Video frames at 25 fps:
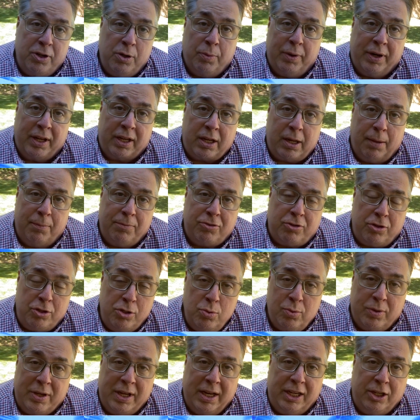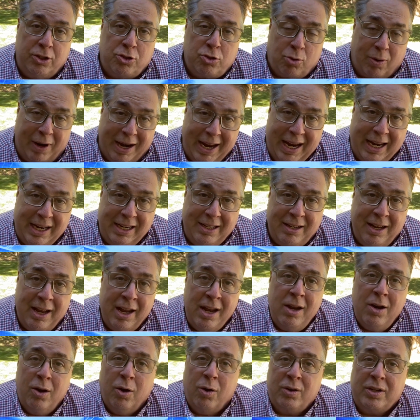when it comes to you getting trained
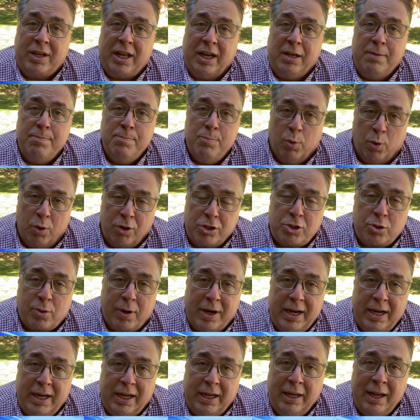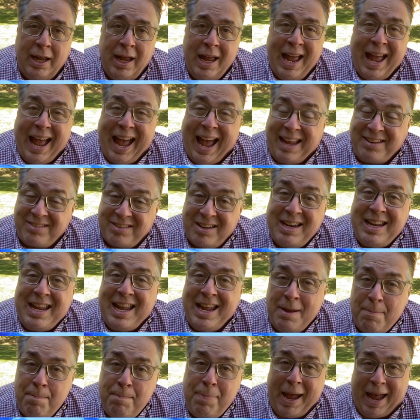or getting more training has an
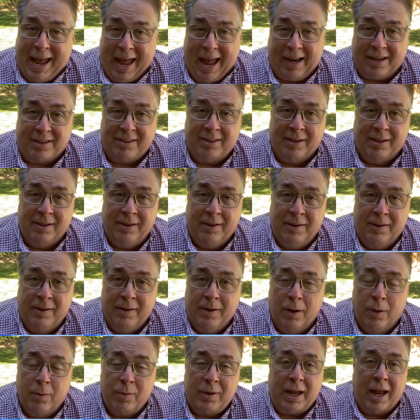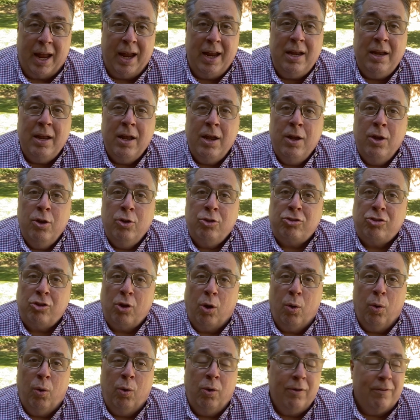impact, okay?
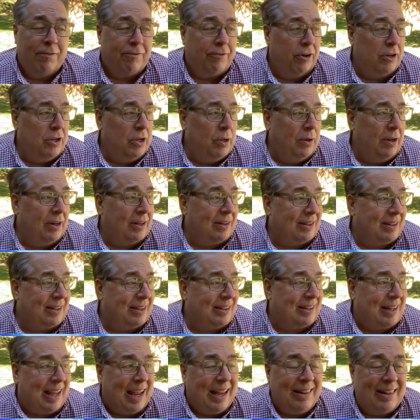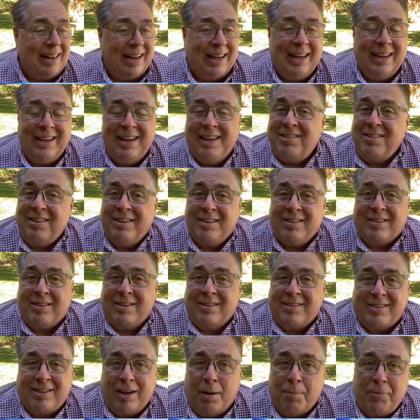So for you to say that it isn't
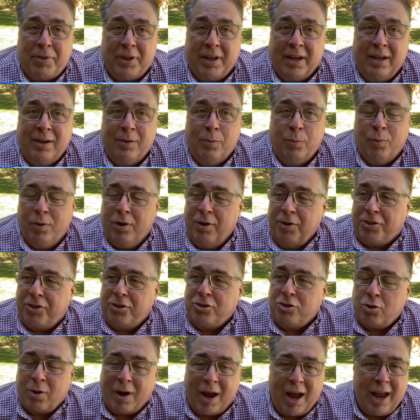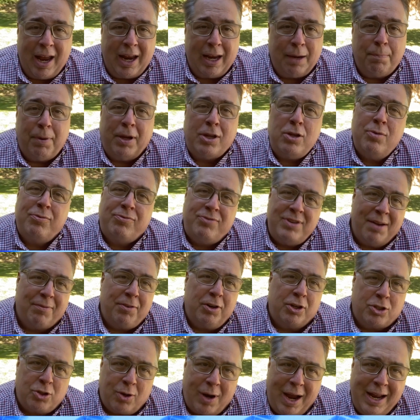something worth trying, but you've never
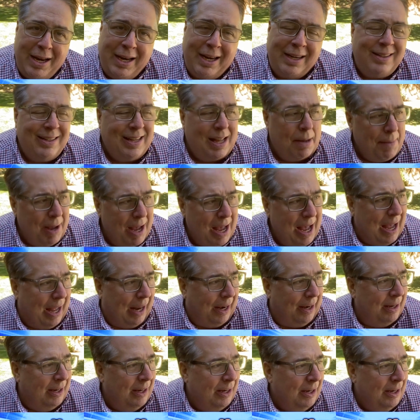tried it, come on.